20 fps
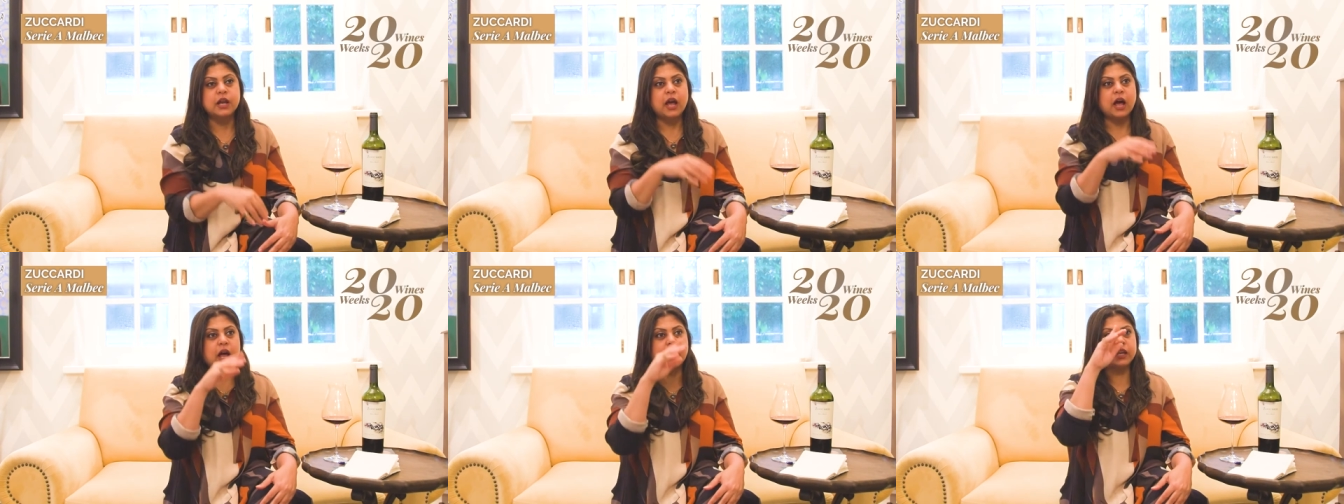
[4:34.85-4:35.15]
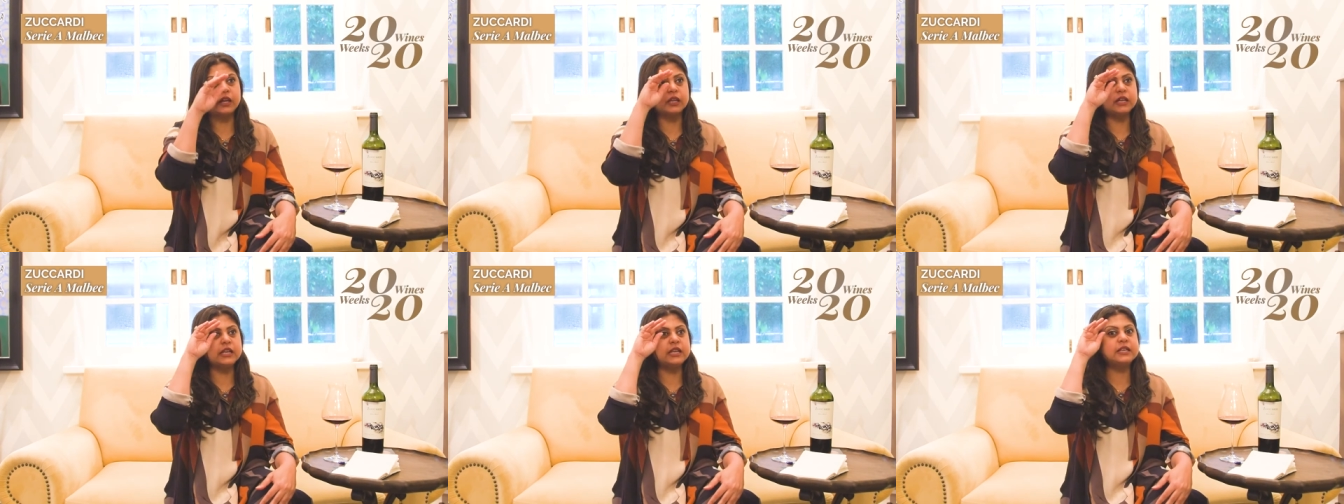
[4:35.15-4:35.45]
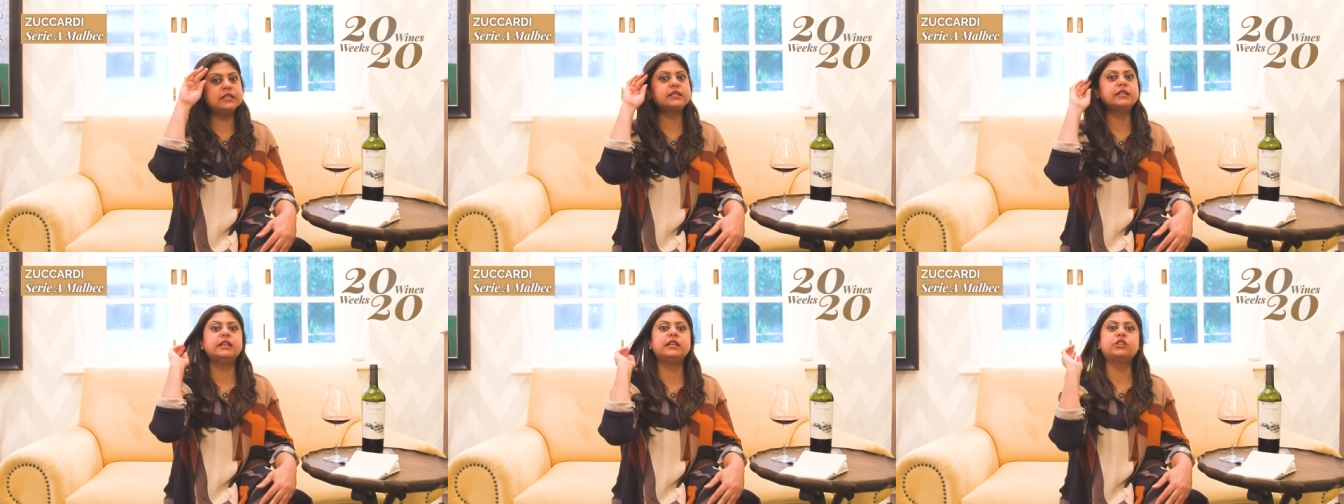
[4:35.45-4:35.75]
I can
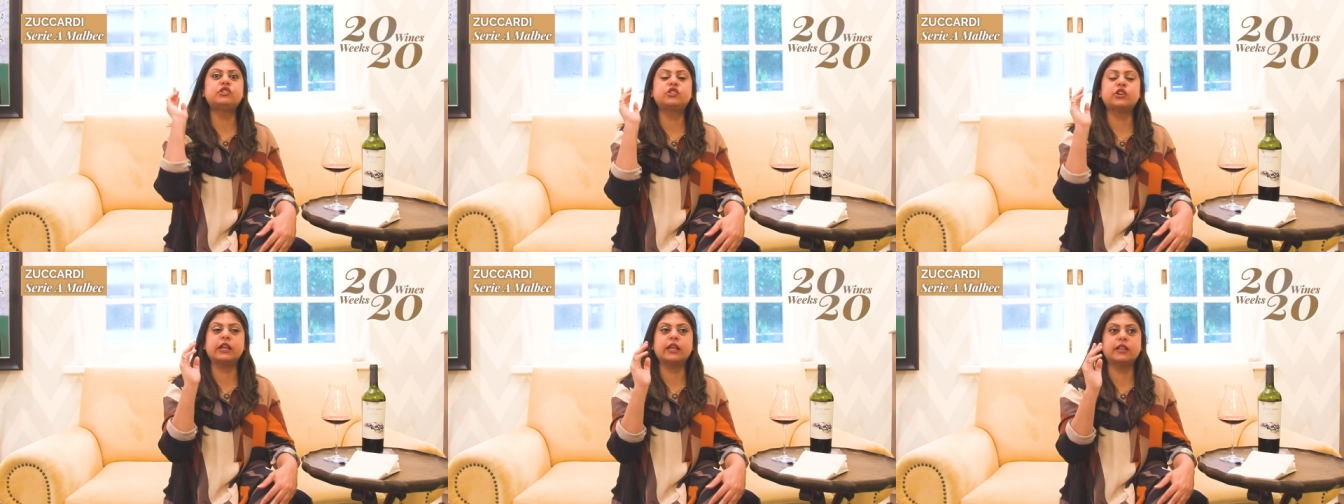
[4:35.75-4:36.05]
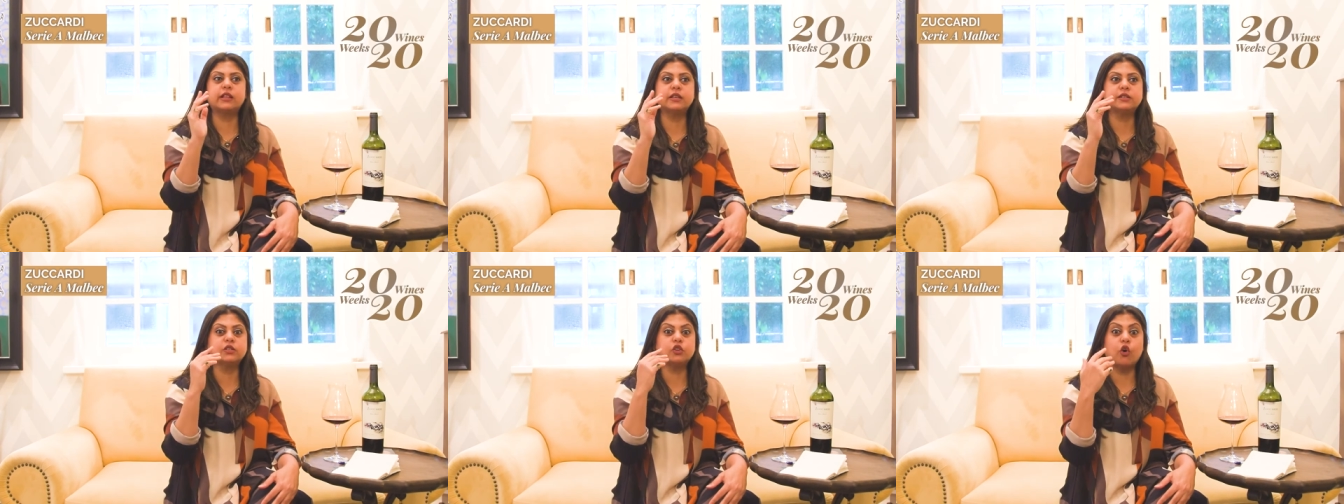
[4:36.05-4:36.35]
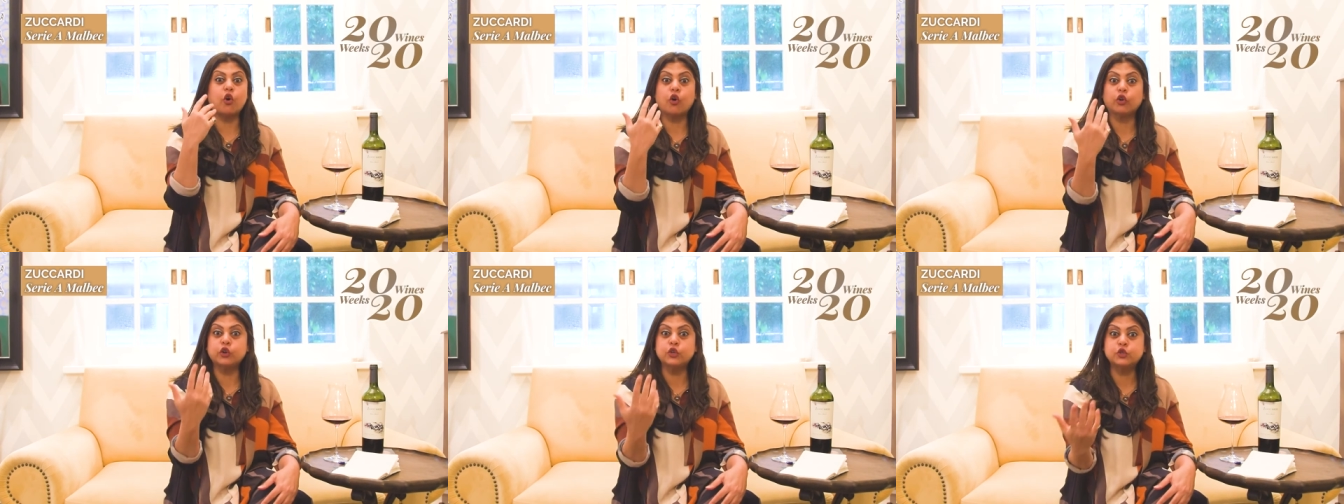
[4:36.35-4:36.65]
easily drink this
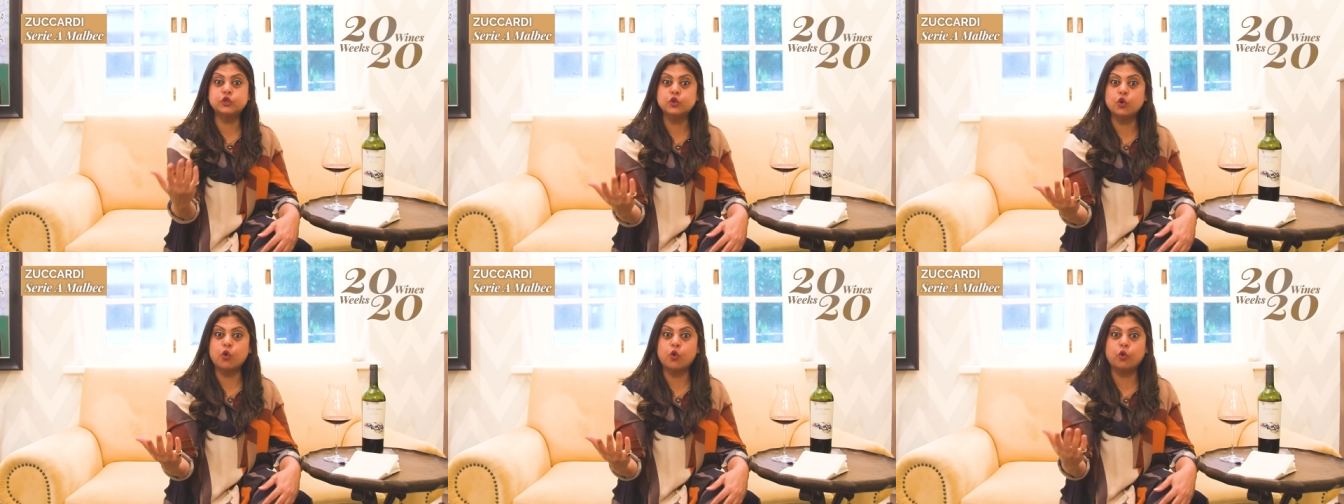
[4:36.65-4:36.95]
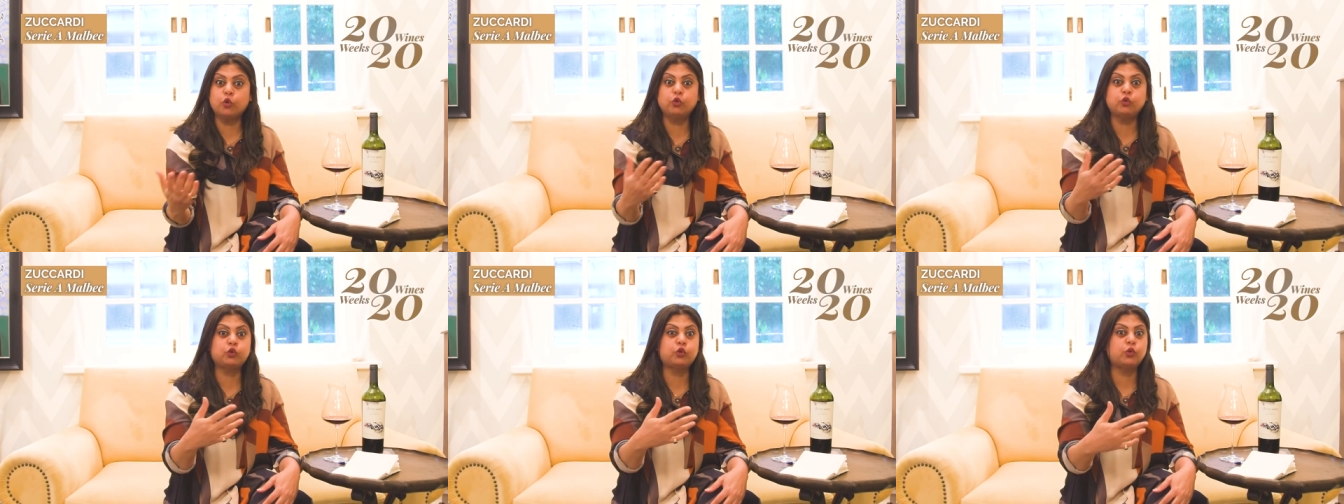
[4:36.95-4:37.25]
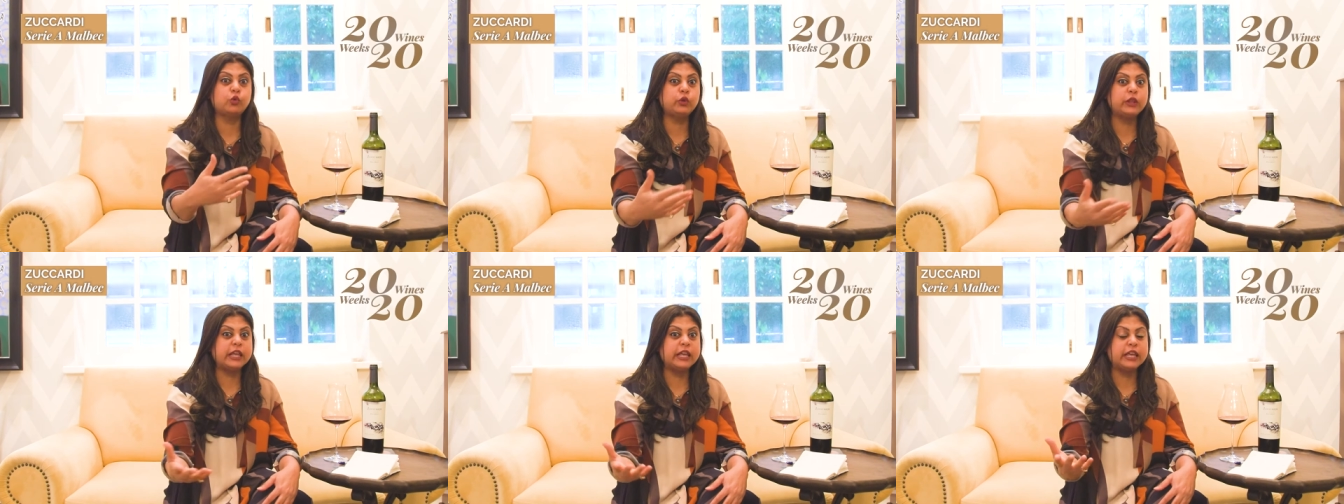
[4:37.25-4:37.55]
on its own
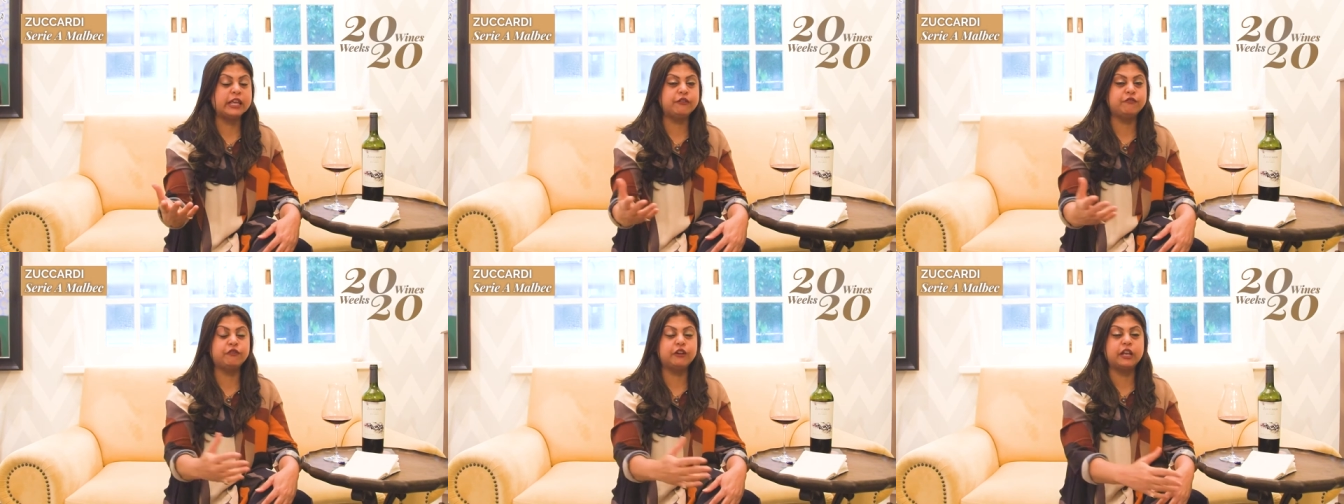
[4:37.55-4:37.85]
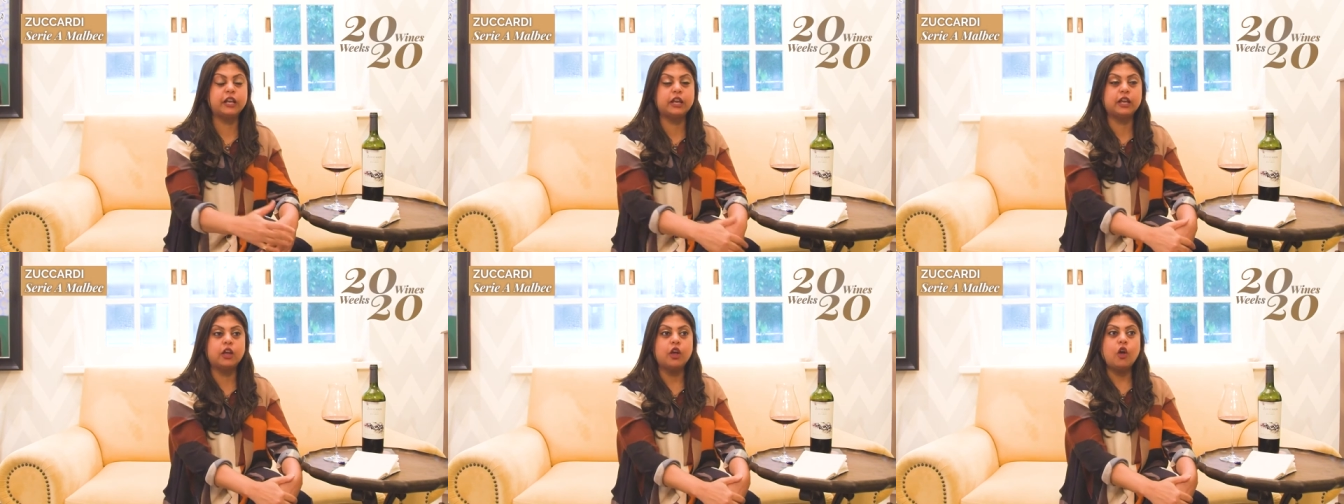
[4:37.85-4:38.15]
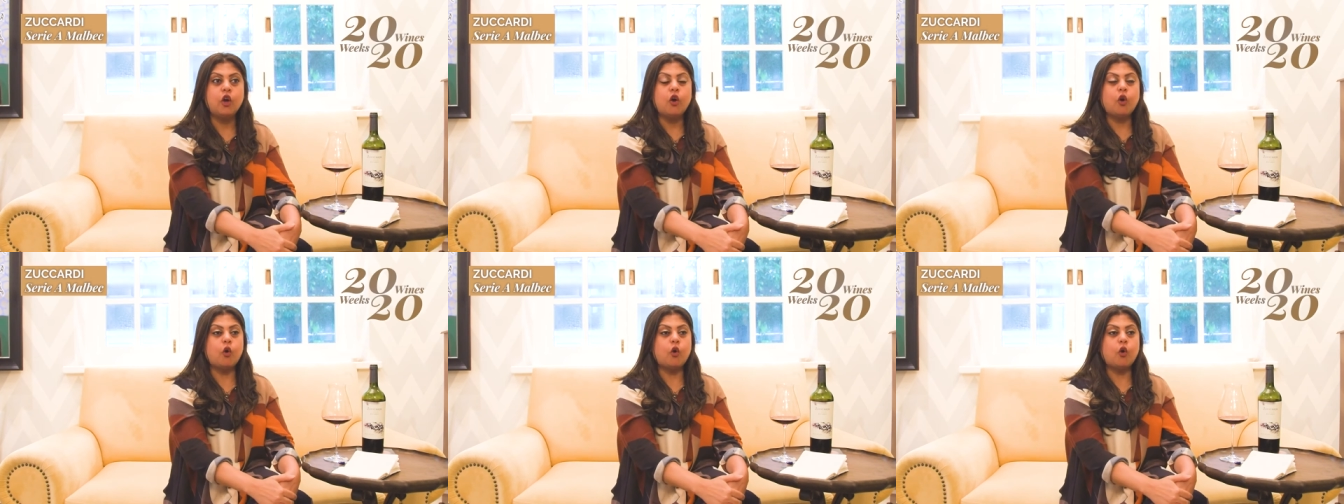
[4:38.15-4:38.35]
through the evening,